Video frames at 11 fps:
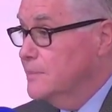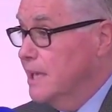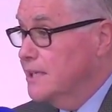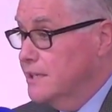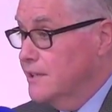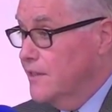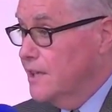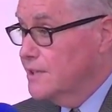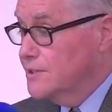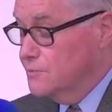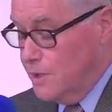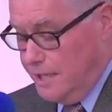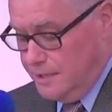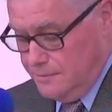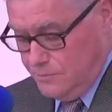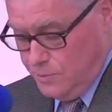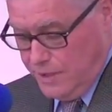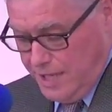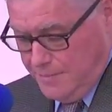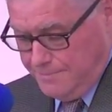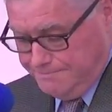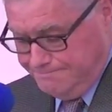making things right with
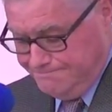Him.